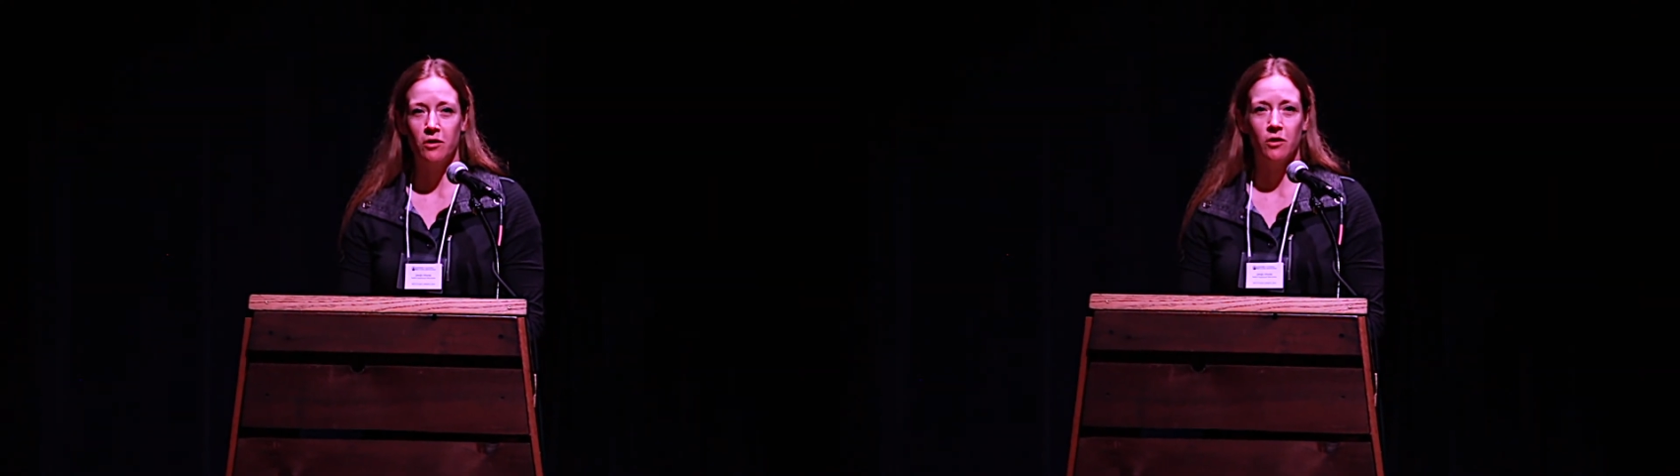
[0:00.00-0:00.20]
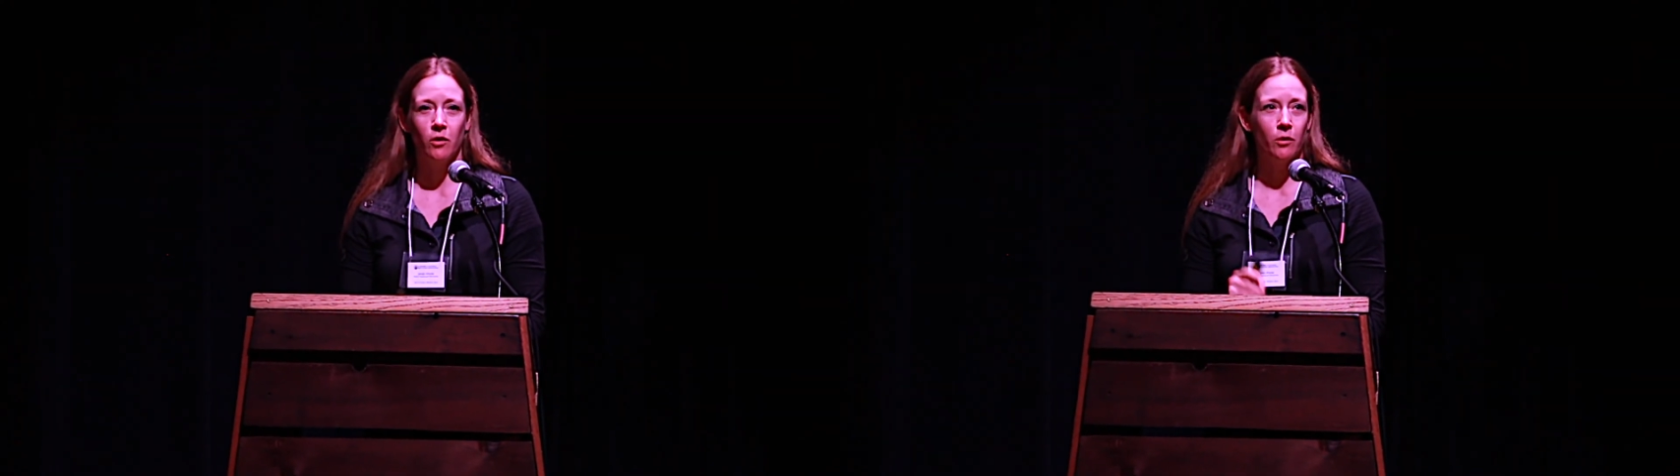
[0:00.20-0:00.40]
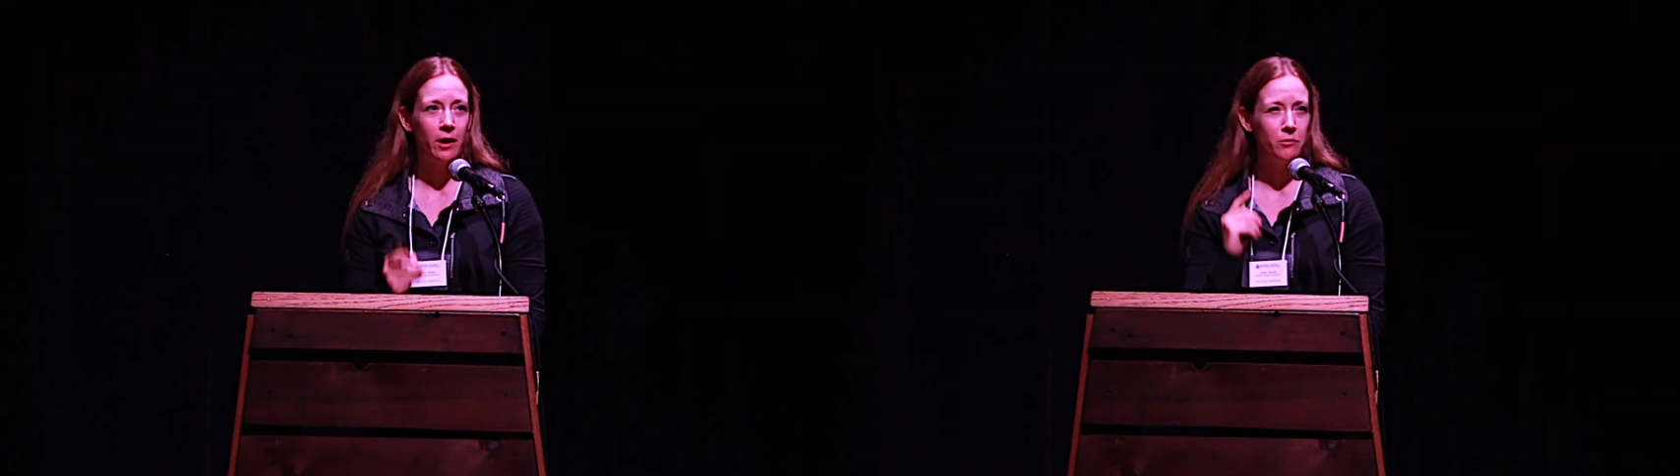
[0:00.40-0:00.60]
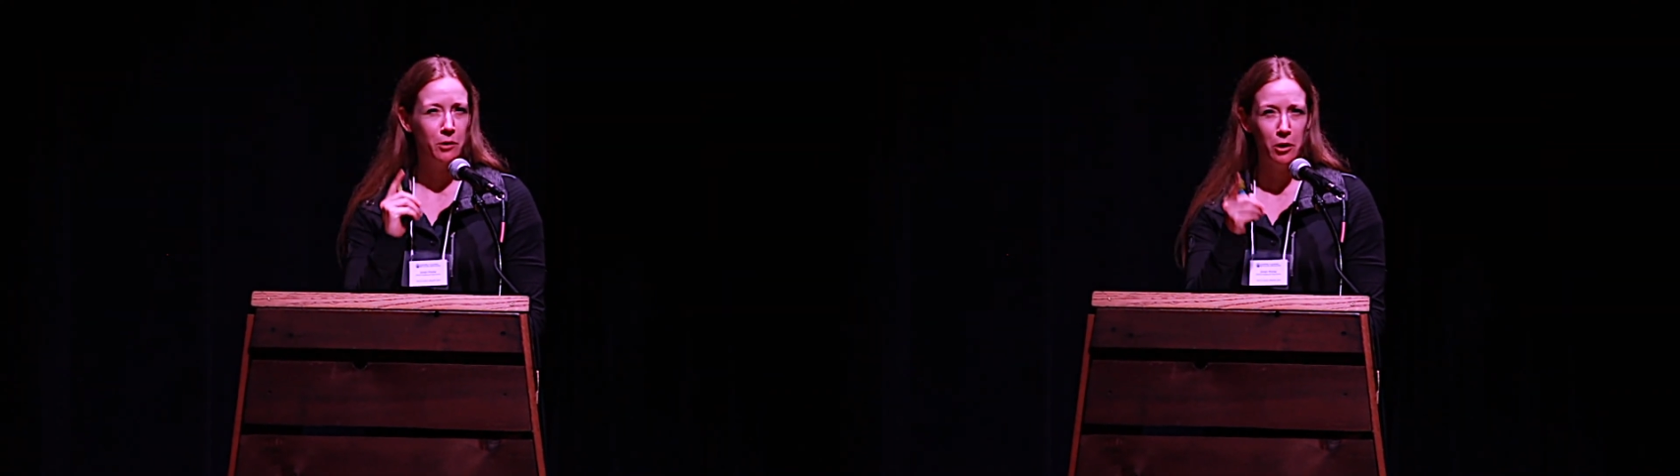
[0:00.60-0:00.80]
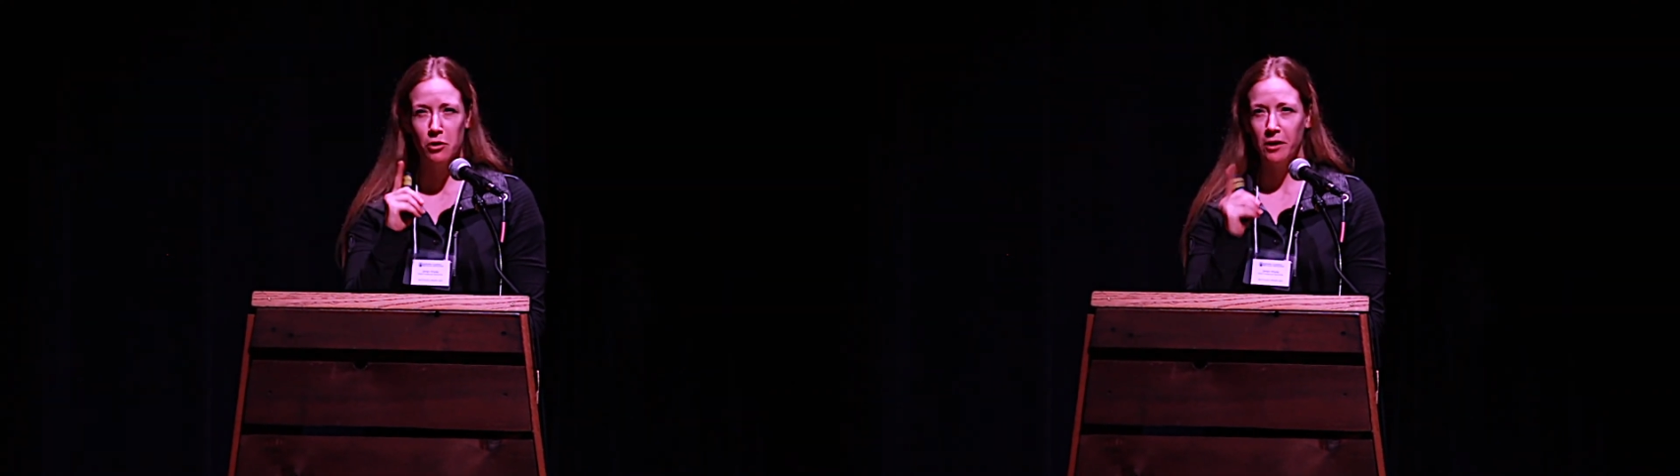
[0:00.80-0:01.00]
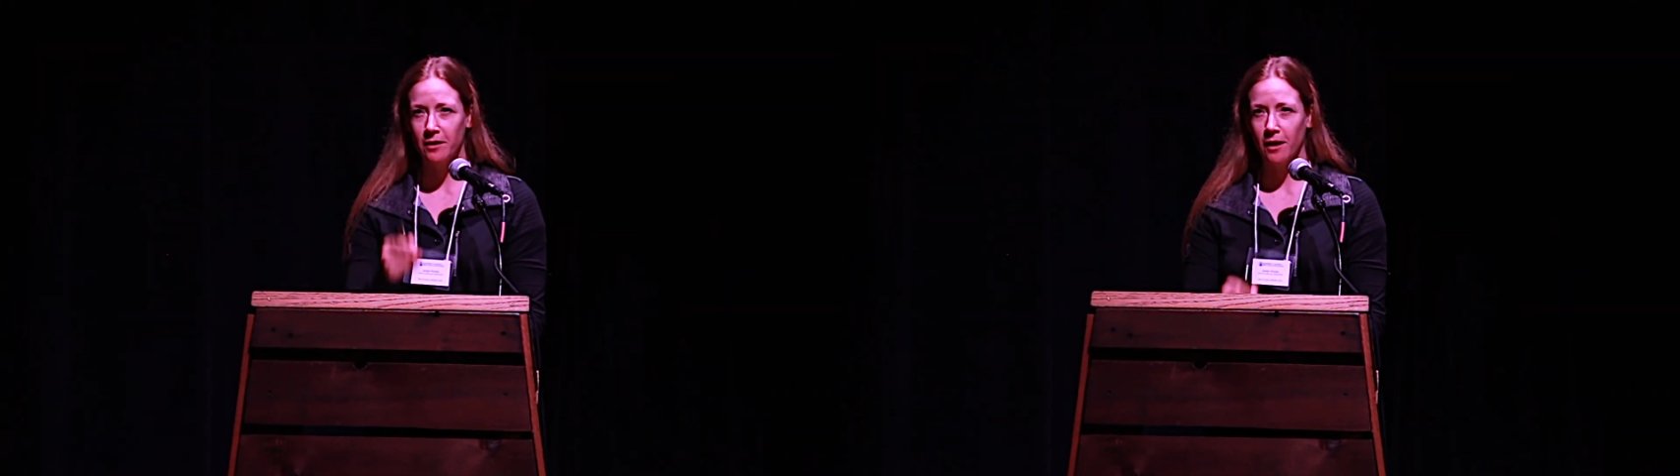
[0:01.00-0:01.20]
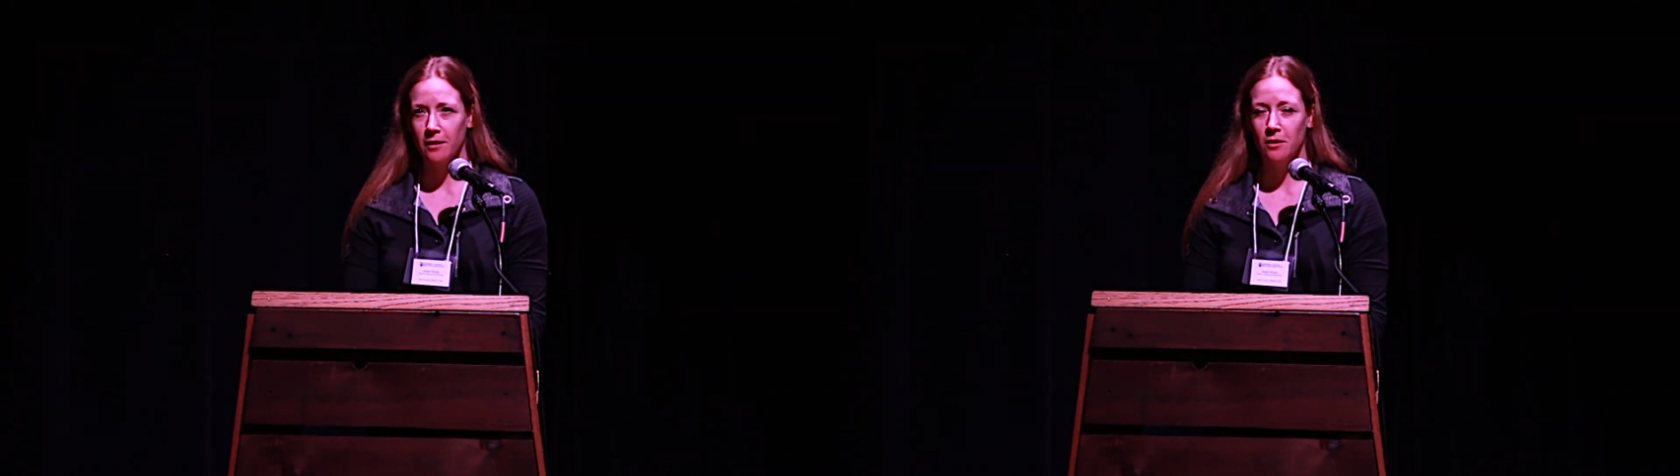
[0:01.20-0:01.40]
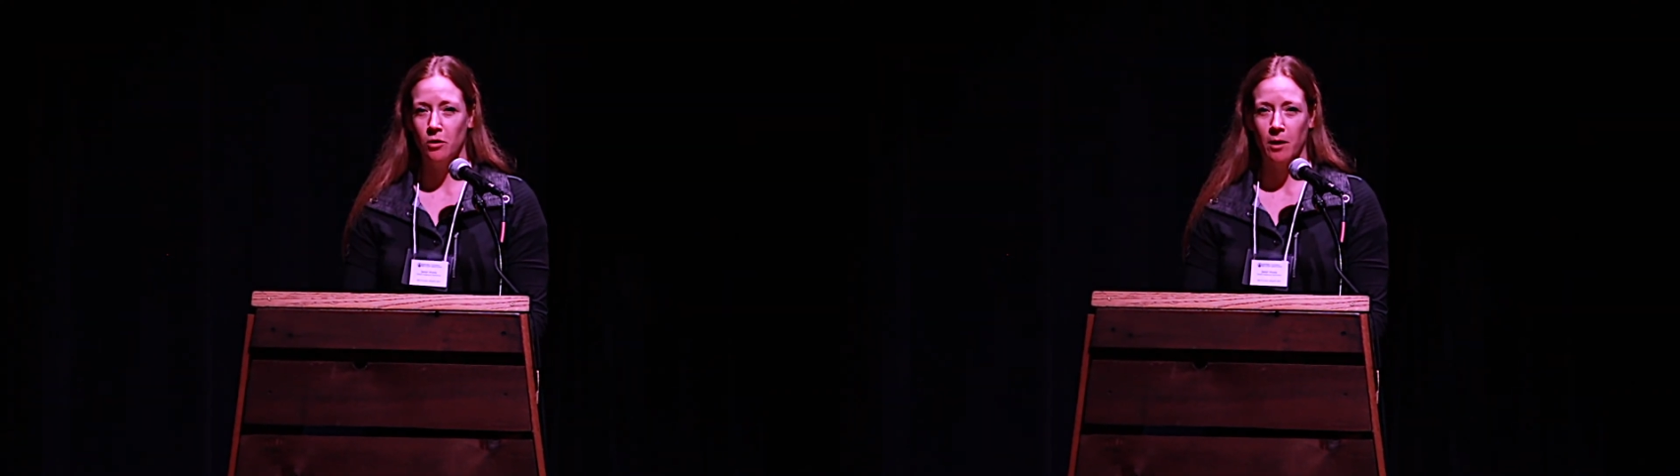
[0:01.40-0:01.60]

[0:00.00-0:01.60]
So I would usually talk to you,